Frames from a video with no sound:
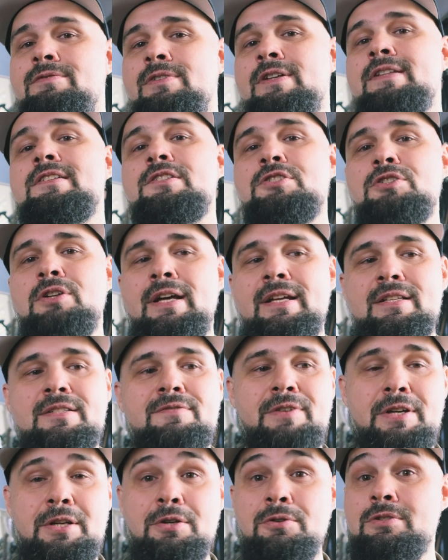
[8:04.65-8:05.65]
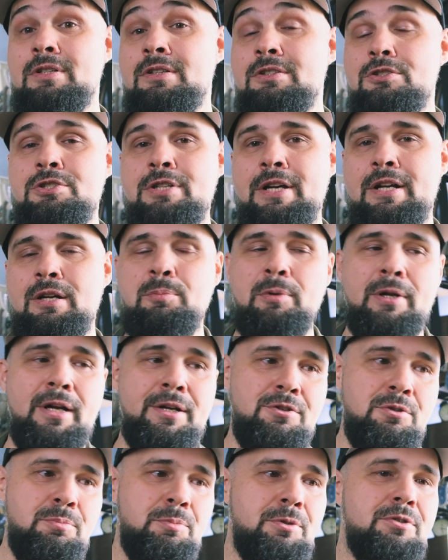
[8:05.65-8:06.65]
vintage lens videos on this channel, but I
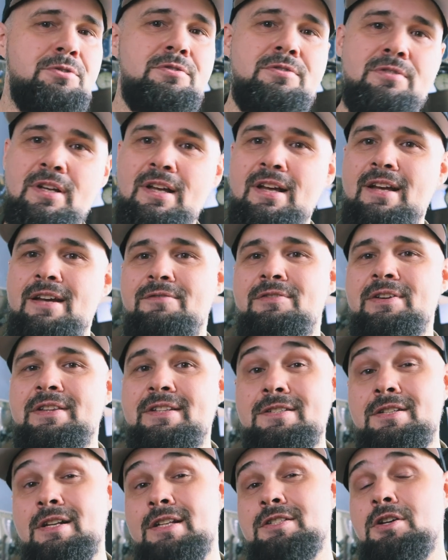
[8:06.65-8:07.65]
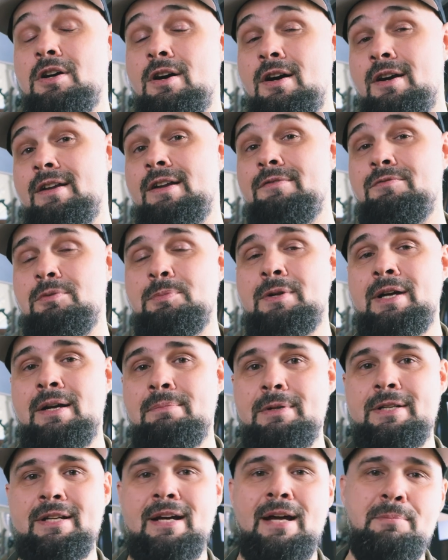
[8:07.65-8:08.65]
do produce vintage lens content from
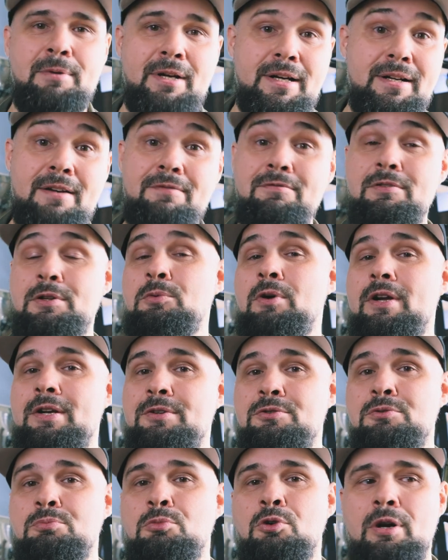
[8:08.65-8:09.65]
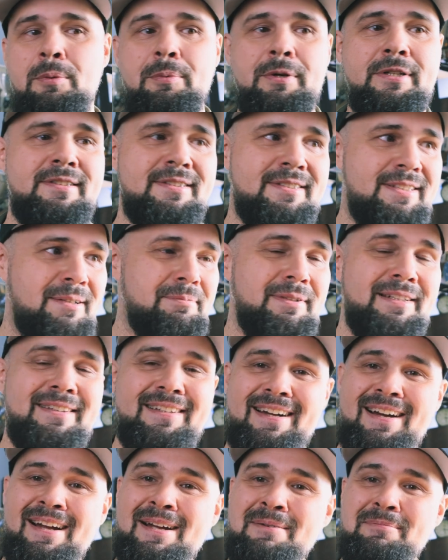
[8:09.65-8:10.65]
time to time, and I definitely want to do more because it's something
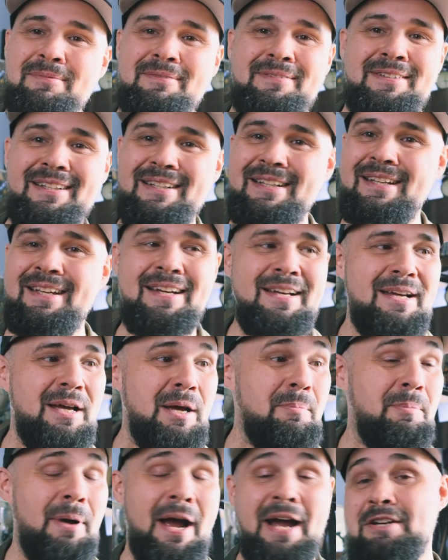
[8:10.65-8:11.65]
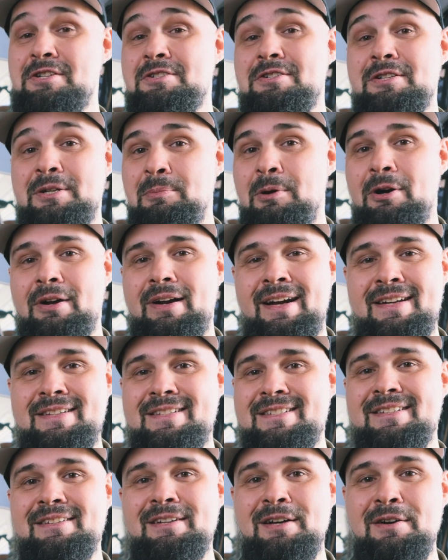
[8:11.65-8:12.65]
that I'm really passionate about. I
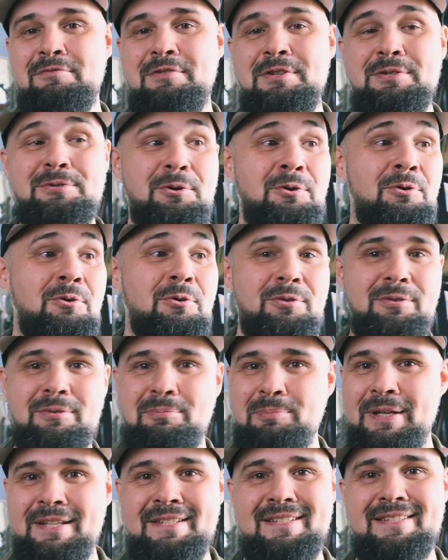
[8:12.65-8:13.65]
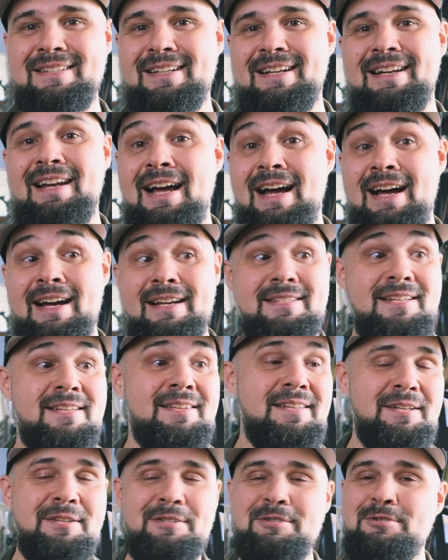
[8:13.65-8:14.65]
just love these old pieces of glass. I
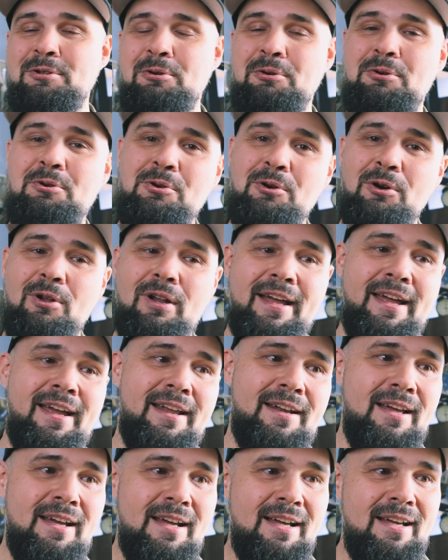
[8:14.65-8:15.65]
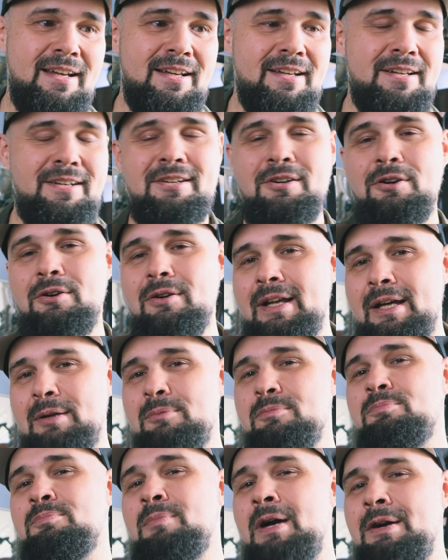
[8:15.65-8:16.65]
think it's so cool. And you know, like
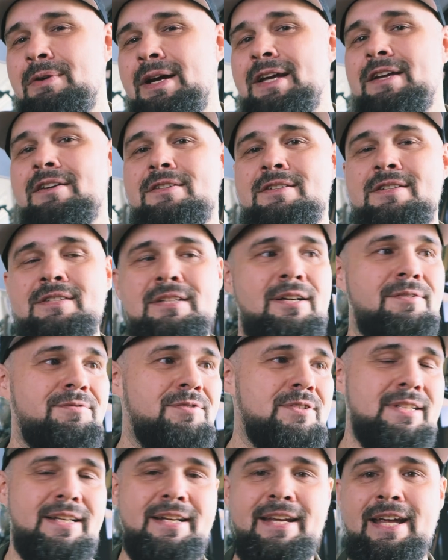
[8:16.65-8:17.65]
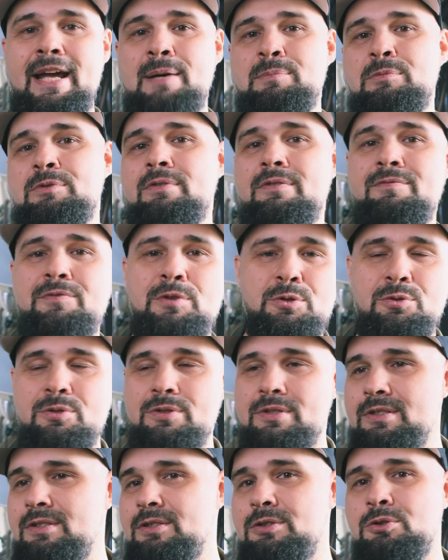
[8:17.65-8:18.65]
my regular stuff is like camera
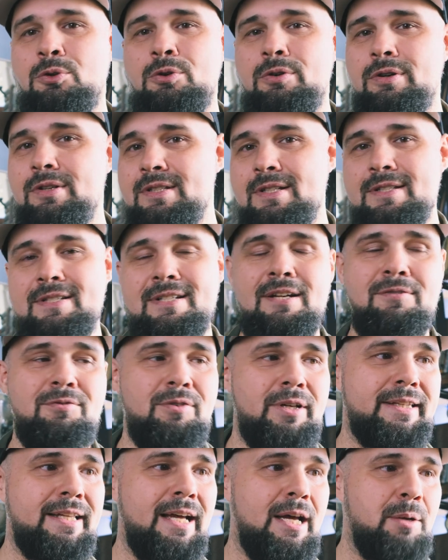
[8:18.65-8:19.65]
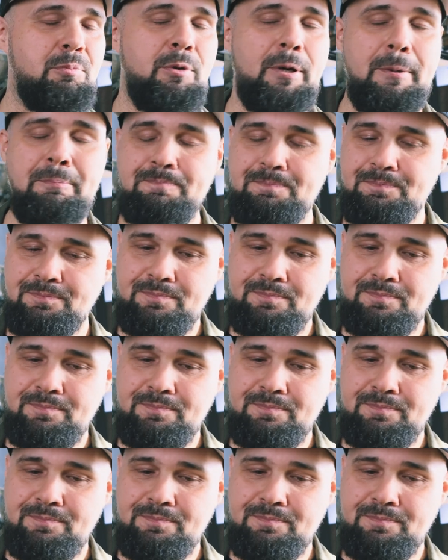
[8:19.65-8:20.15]
reviews and tutorials and stuff like that, but